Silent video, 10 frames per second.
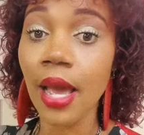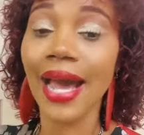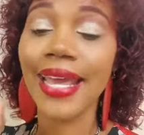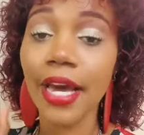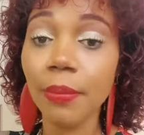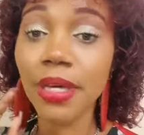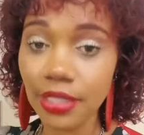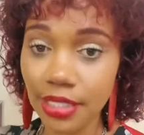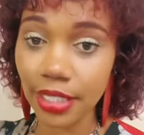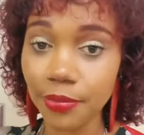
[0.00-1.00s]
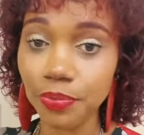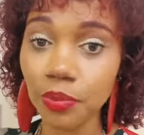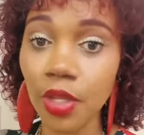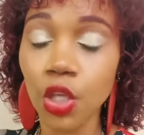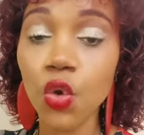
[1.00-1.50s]
Accountability.
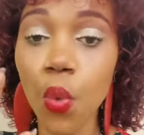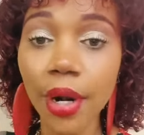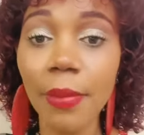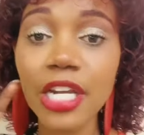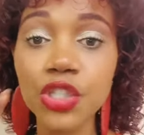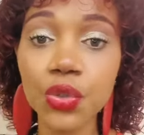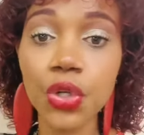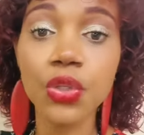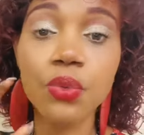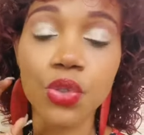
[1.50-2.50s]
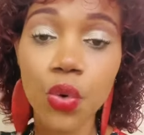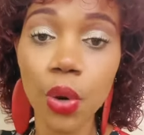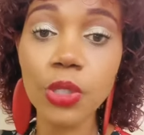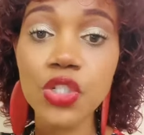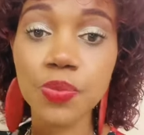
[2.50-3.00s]
You want to make sure you're doing what you're